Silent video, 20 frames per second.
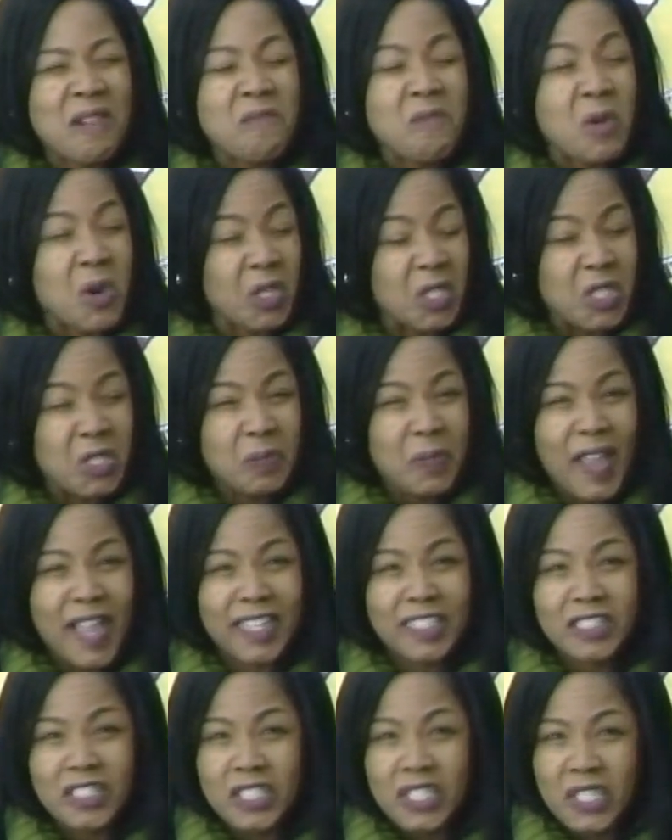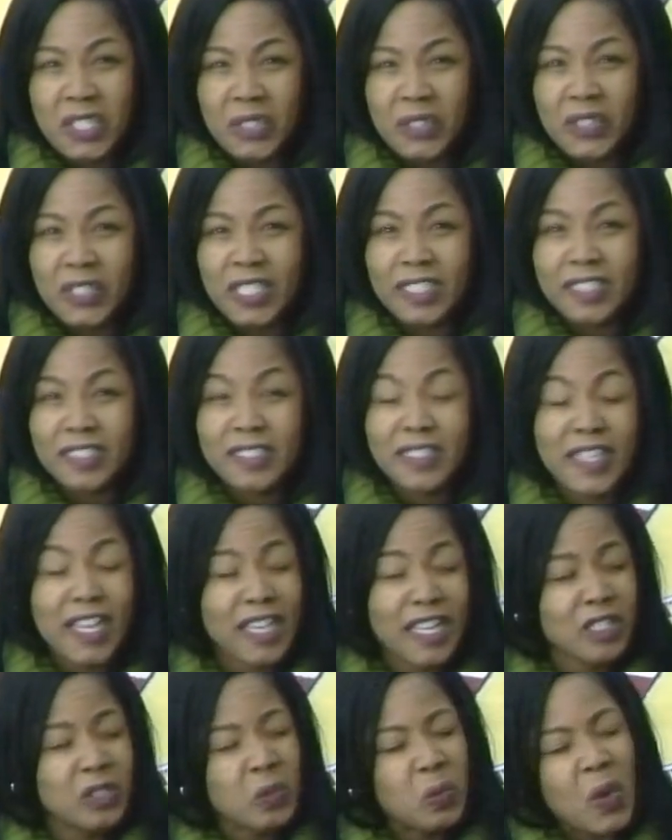mortgage-backed securities,
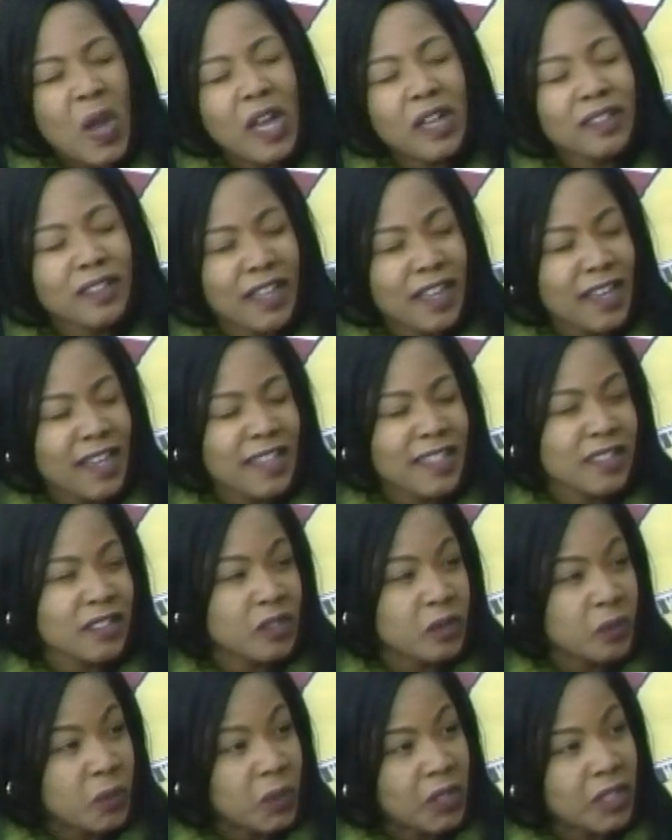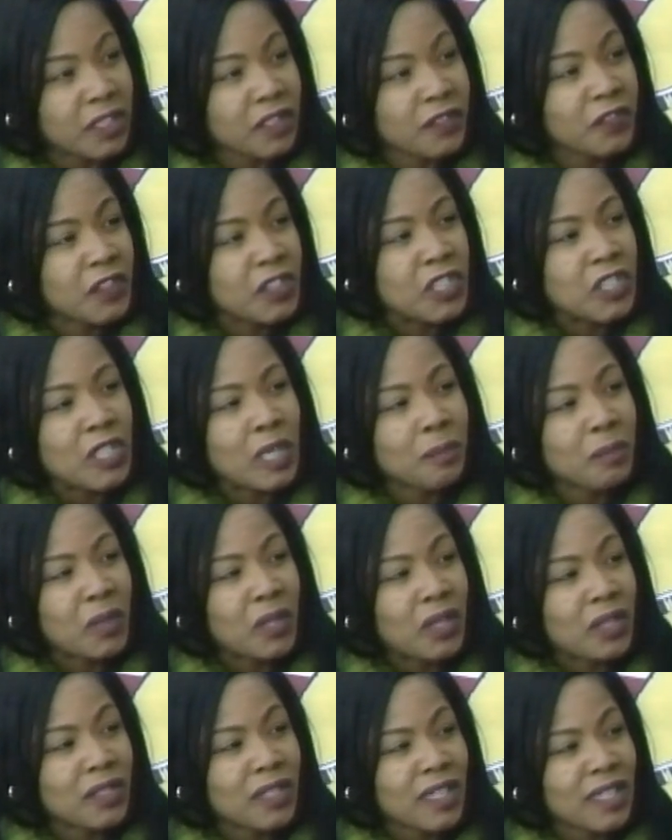as well as we're going to finish up
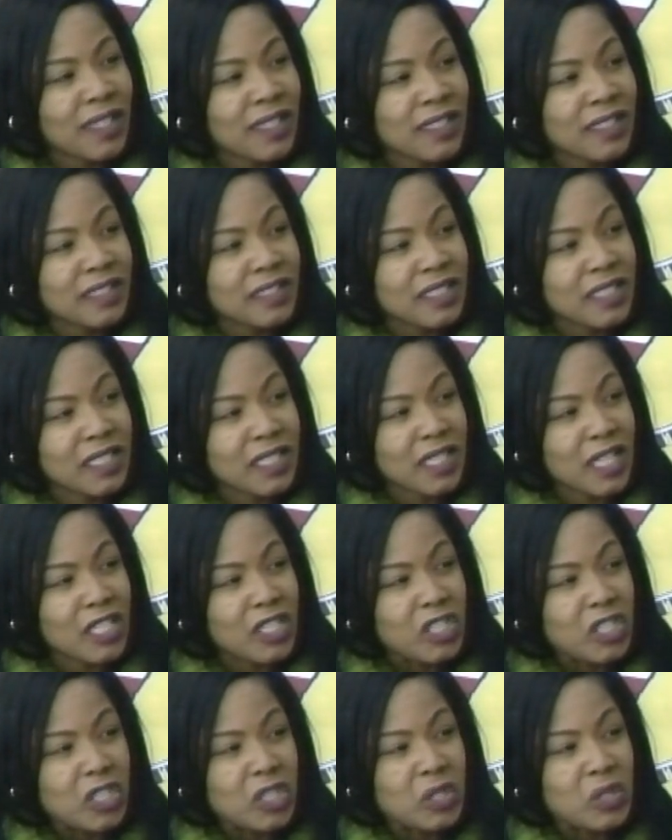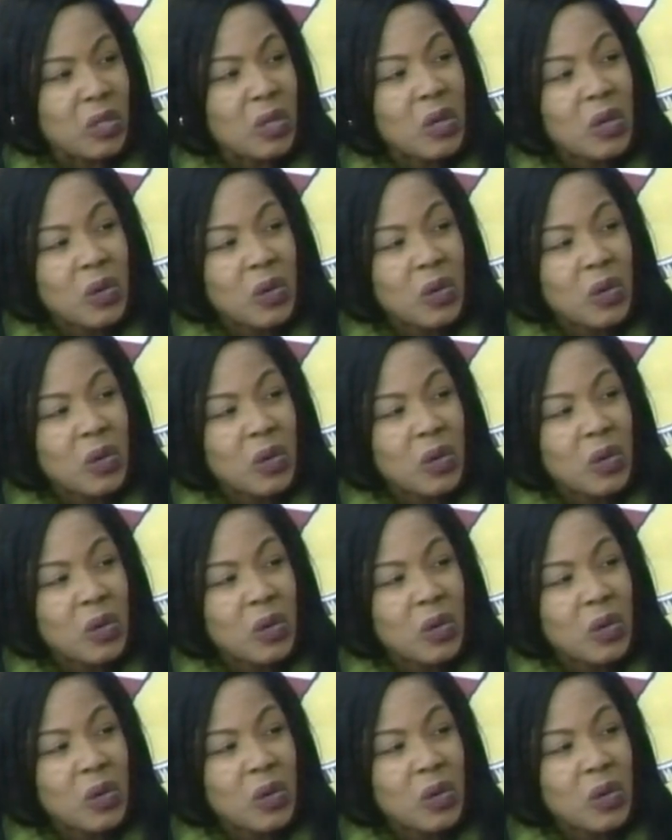our discussion